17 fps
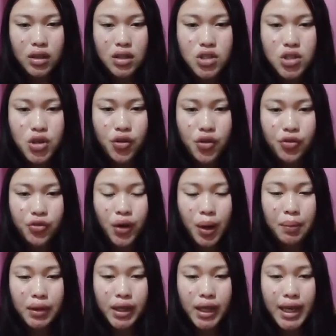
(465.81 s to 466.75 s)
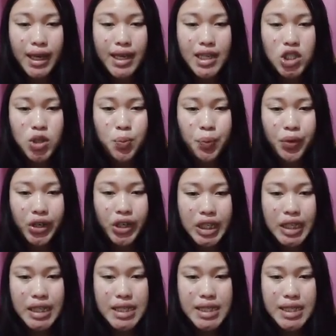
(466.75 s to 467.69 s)
does your family
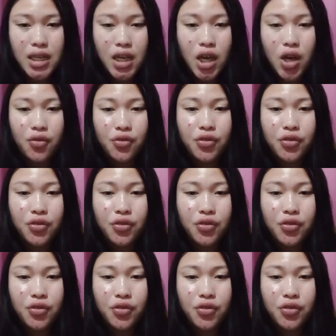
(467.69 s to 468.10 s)
experience